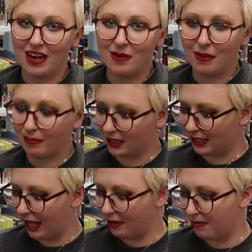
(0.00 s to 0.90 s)
County Public
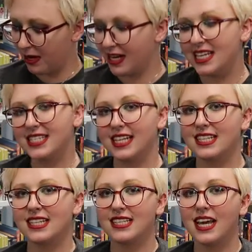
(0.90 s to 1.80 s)
Libraries,
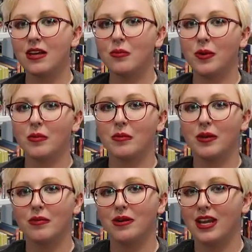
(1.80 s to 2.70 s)
and today we will
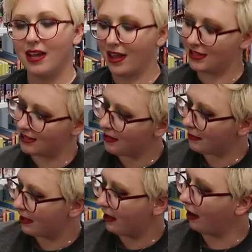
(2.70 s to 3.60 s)
be reading a
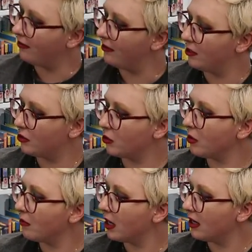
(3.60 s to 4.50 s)
snippet of The
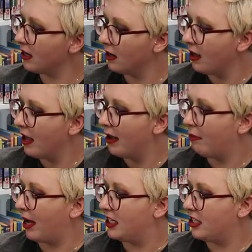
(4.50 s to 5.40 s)
Storm Runner
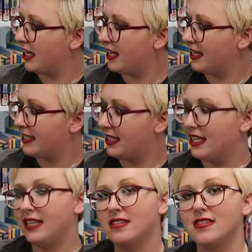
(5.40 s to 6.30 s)
by
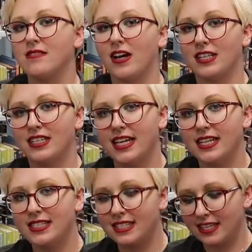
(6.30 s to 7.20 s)
J.C. Cervantes.